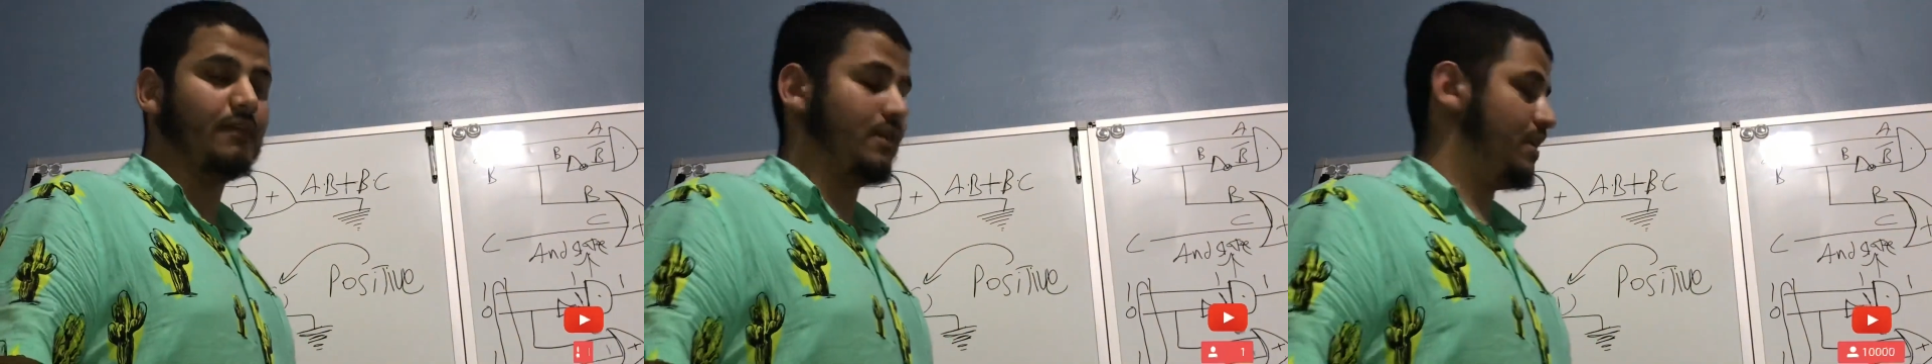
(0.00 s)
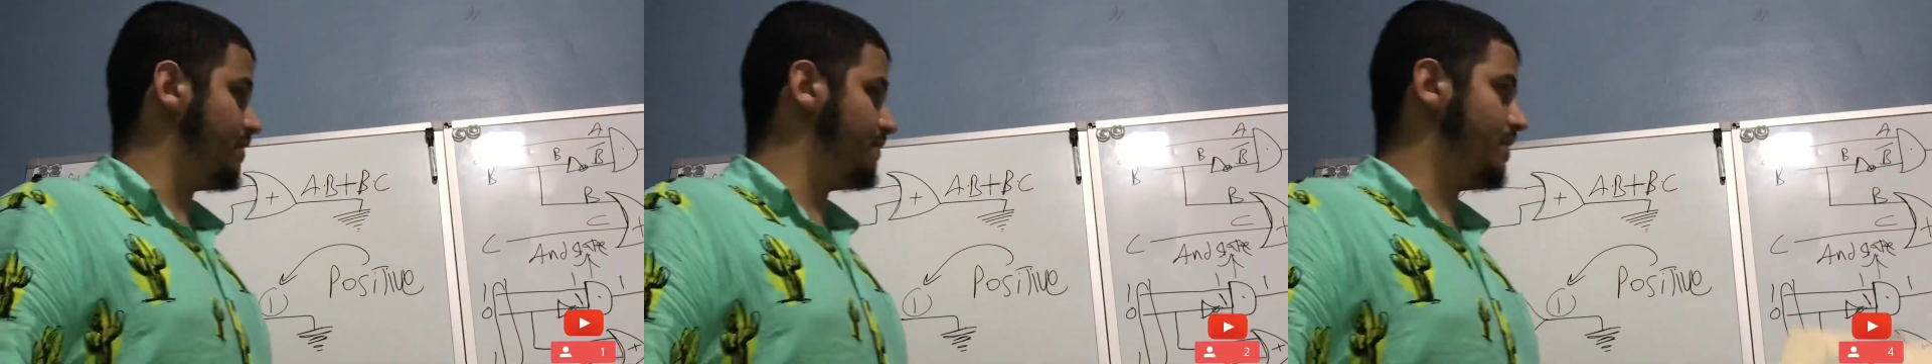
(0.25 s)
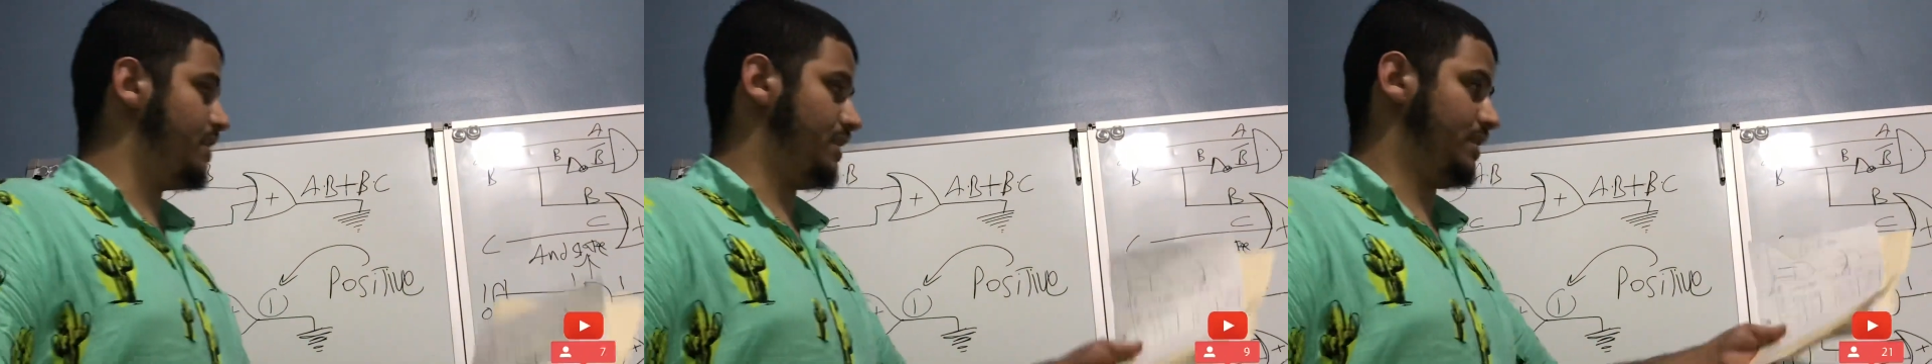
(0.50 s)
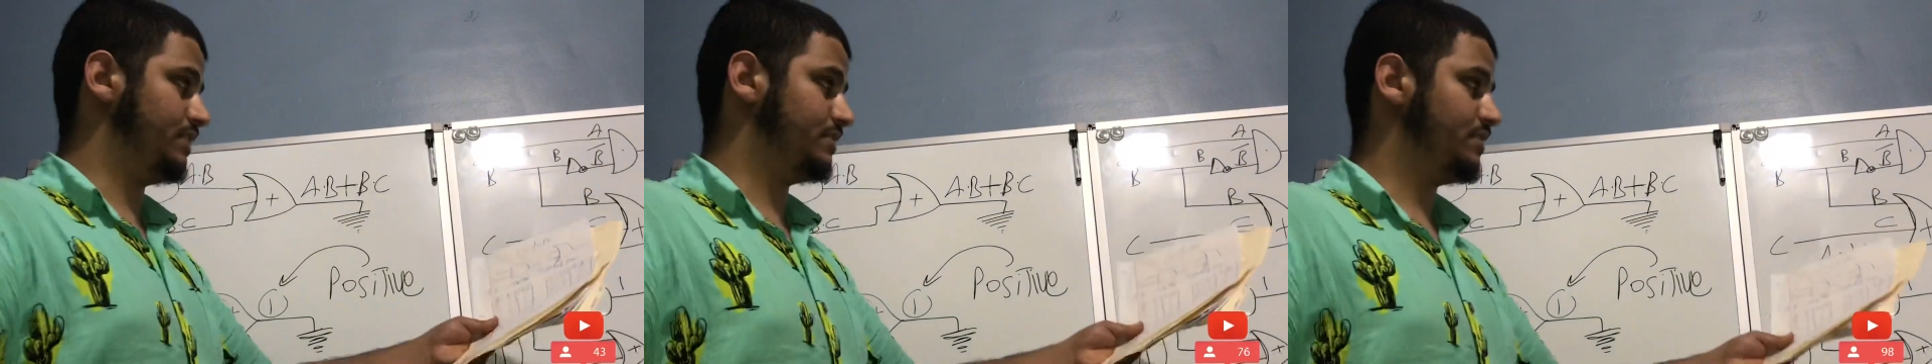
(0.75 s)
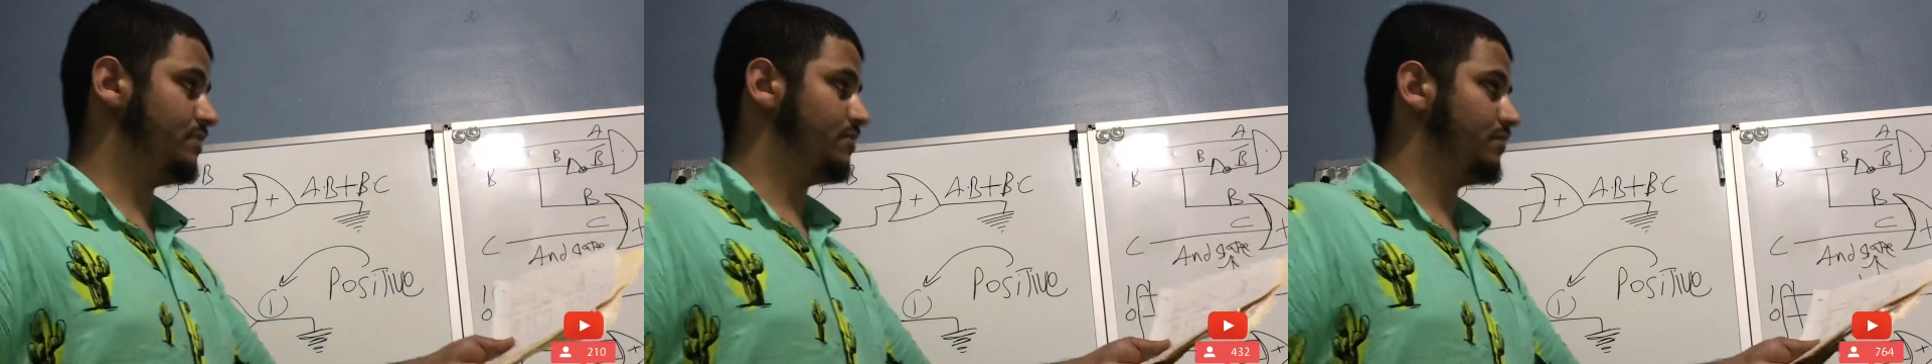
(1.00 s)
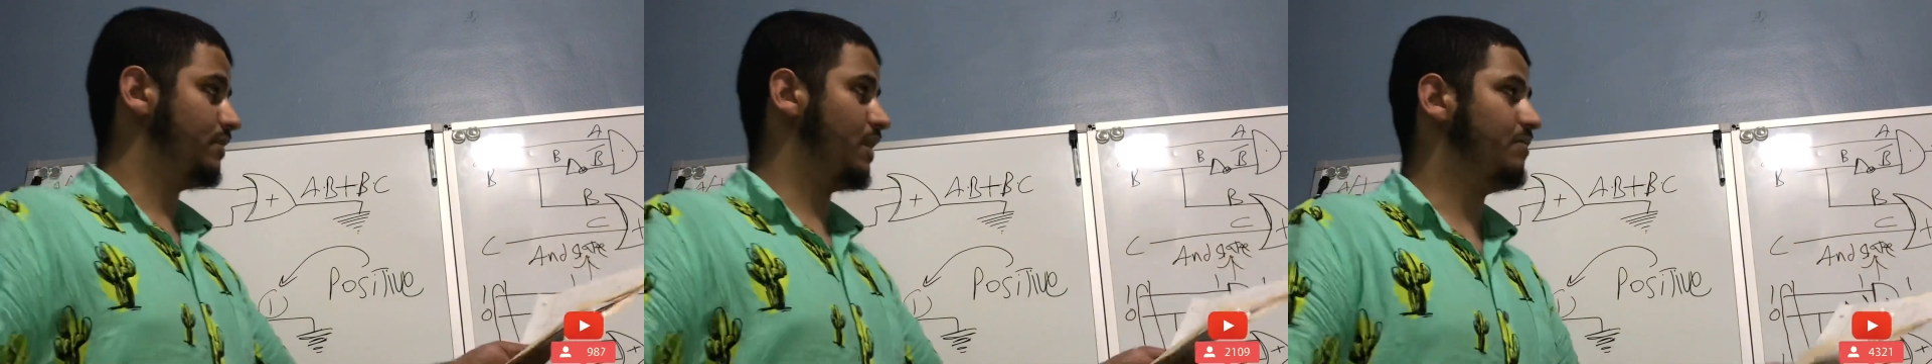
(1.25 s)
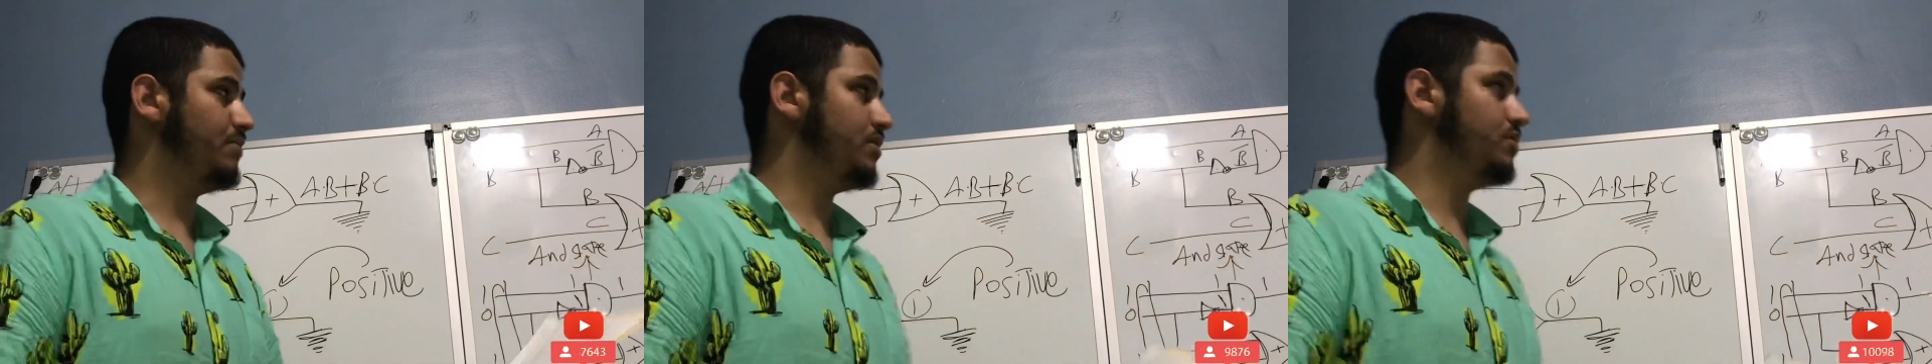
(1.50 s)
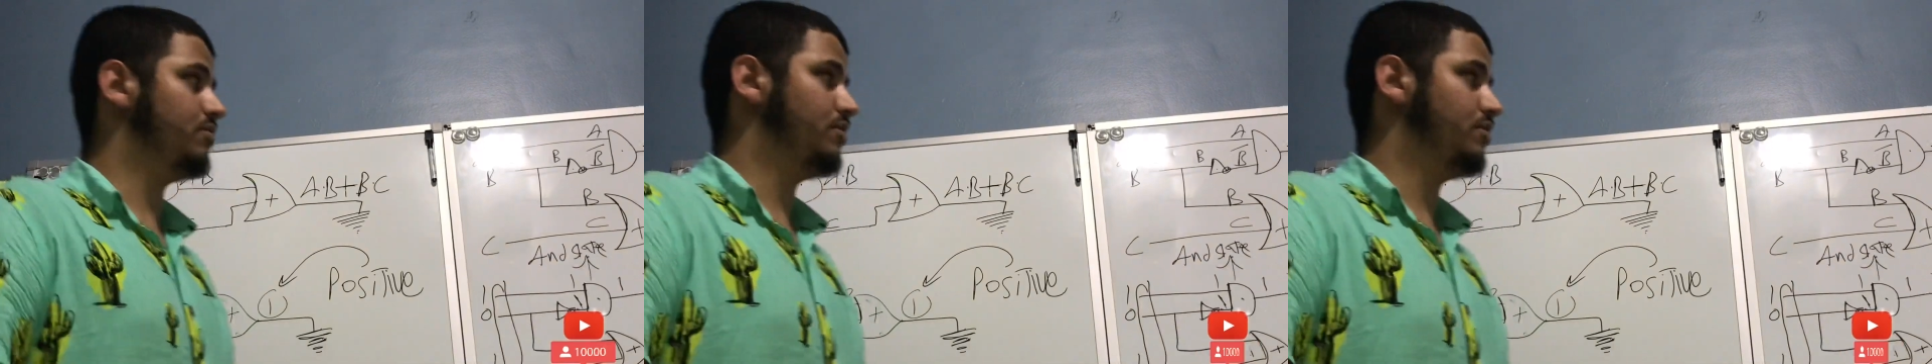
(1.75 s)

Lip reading: and very easy. I mean,